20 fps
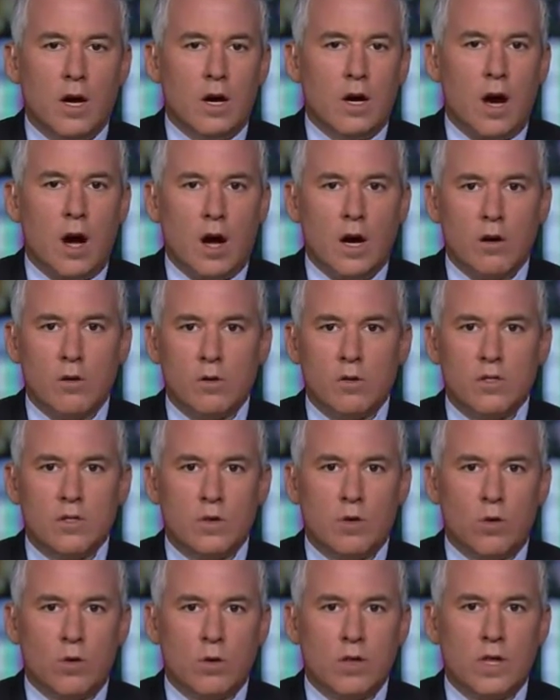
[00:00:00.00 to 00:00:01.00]
Congress,
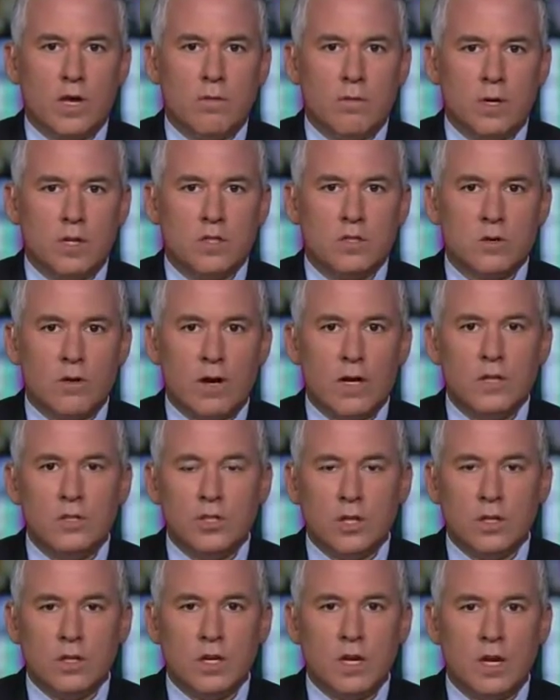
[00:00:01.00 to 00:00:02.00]
or the
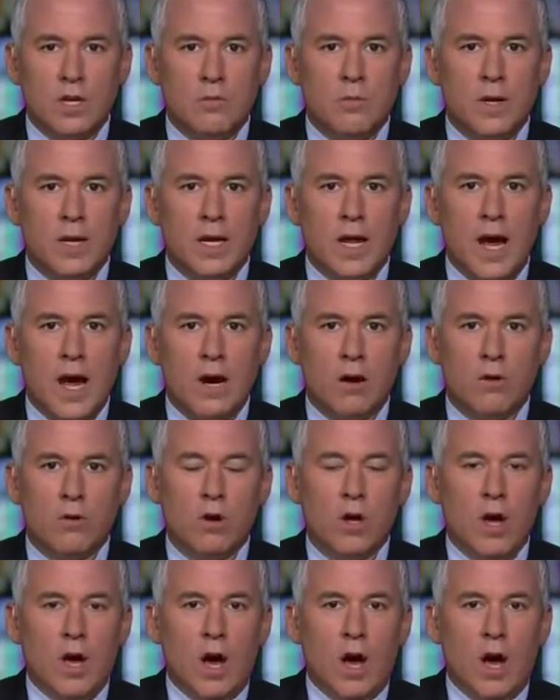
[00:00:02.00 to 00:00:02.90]
administration can mete out